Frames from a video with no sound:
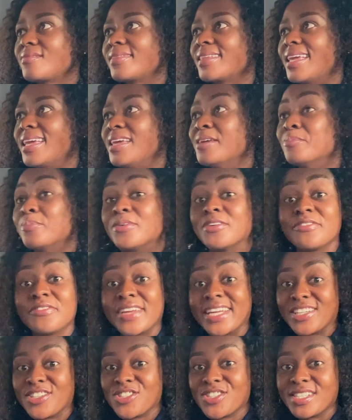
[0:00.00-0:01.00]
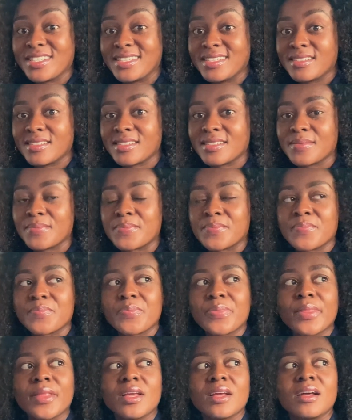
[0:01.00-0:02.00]
imperfections.
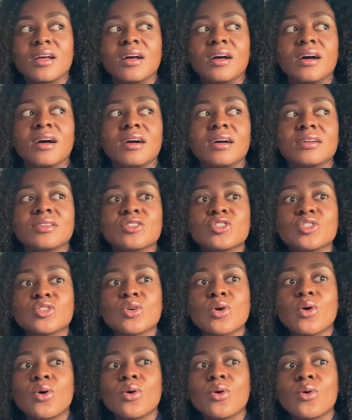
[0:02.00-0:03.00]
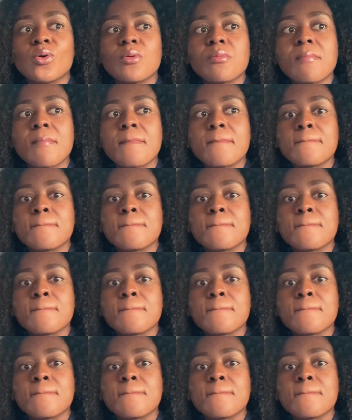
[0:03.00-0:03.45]
So